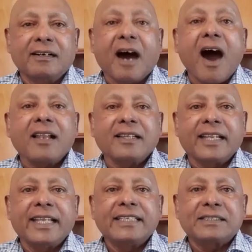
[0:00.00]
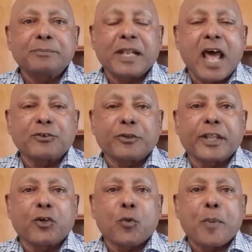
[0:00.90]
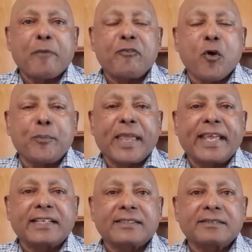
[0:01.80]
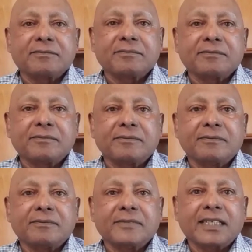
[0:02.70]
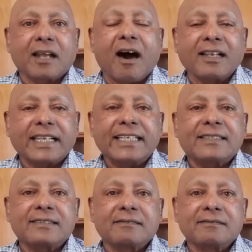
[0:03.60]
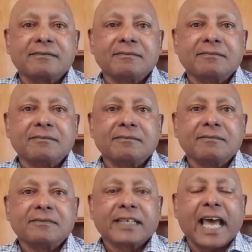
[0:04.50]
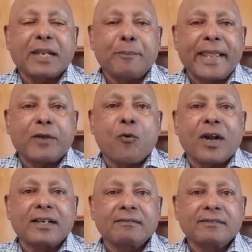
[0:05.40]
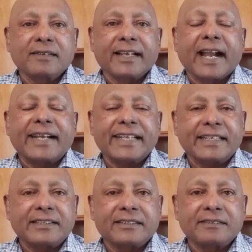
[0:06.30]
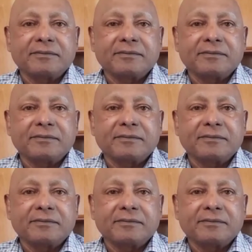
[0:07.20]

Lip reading: All these belong to the group of opiates and all these can make one an addict.